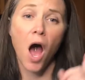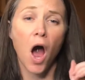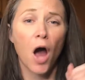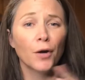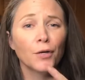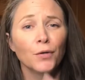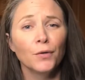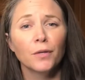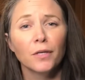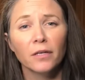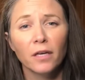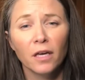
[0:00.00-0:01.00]
Are you
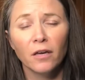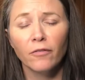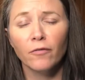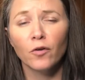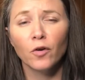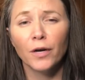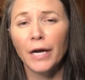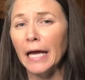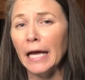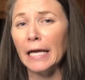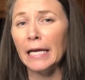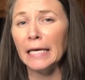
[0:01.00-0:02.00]
looking for
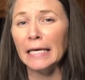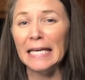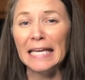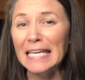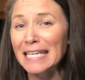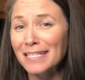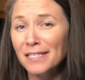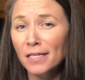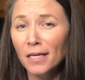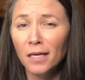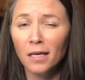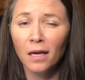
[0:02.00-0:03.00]
an
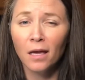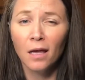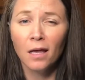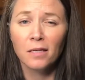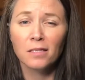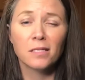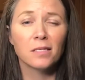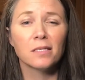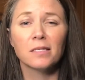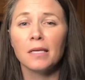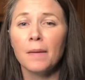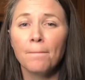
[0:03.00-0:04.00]
easy,
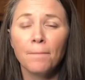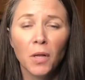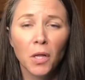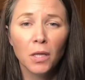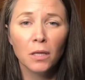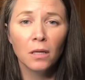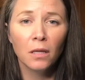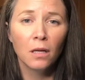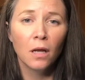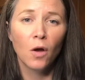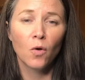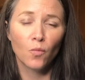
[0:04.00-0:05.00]
simple
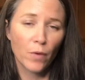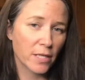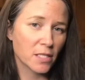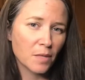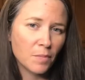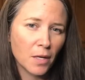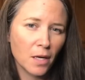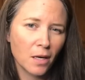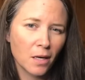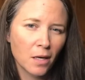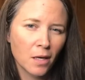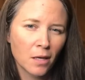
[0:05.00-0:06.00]

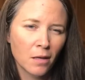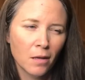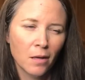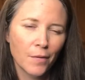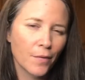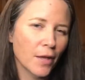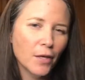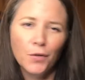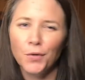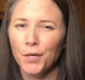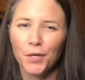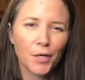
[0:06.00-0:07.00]
recipe that you
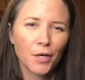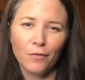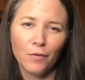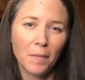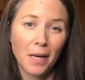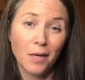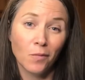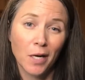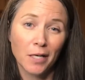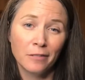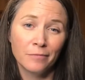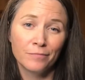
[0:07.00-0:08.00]
could cook from
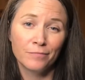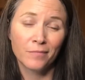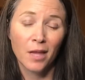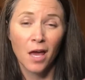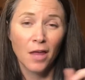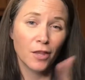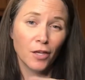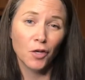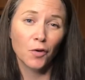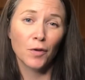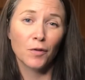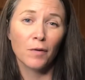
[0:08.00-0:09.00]
anywhere? Then
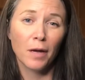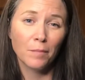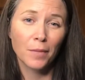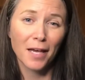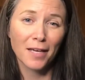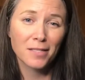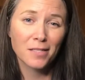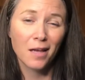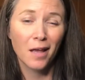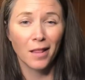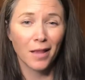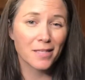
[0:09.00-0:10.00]
you're in the right place.
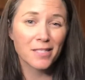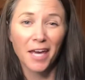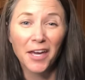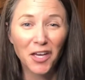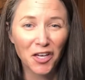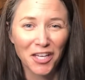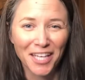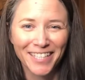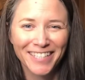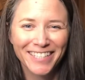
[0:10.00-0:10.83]
Let's get cooking.